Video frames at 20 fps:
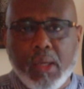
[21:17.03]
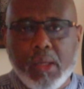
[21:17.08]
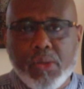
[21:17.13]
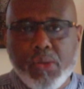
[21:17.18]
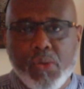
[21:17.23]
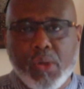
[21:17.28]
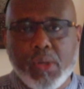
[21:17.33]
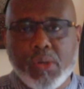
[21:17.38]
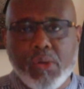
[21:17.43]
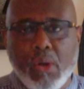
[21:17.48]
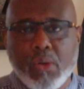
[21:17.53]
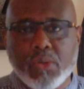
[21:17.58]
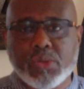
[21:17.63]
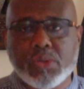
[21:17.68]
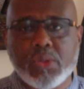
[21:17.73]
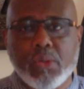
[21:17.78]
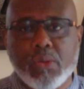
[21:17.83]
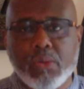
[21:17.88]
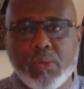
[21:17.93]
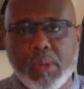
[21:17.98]
You can
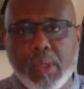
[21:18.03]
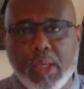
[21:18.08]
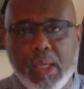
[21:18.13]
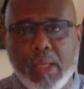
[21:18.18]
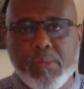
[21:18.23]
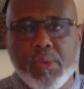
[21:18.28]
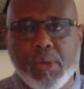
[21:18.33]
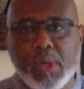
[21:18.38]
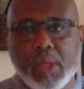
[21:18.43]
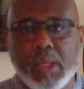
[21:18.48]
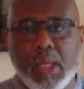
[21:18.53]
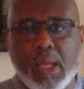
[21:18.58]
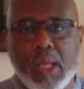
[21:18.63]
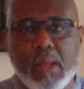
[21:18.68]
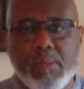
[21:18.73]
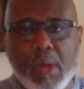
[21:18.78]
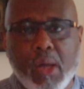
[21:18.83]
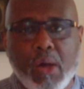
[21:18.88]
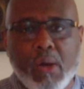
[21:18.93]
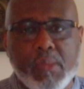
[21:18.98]
also
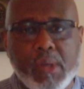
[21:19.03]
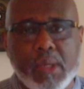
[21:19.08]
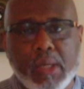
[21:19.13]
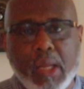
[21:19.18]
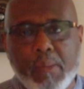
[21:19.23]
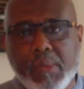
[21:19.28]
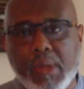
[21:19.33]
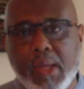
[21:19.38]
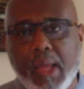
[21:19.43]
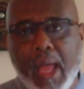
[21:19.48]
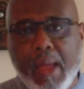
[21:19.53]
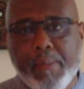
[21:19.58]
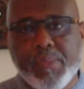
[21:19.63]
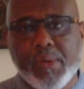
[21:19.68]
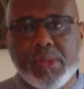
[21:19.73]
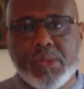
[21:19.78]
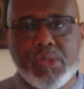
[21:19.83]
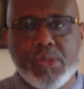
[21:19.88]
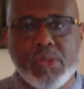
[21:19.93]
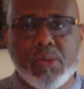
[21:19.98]
email me, and I'd be
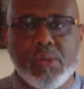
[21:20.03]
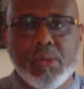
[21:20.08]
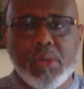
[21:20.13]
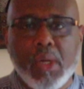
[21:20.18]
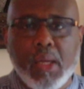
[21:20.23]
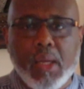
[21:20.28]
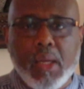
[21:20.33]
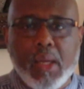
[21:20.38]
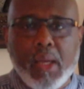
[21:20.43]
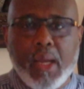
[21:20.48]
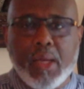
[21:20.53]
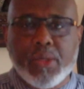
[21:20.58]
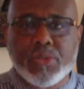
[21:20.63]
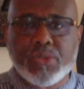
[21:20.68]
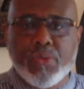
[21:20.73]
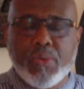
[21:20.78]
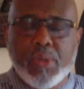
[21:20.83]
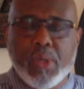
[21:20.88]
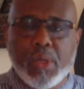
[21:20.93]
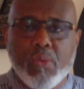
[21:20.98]
happy to
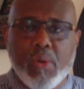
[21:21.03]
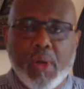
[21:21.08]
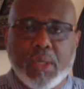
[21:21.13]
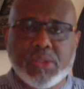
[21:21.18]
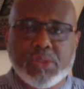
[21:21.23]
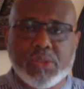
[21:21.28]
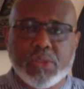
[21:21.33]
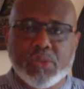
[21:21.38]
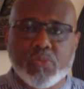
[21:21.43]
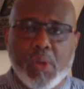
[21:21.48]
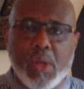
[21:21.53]
answer any questions.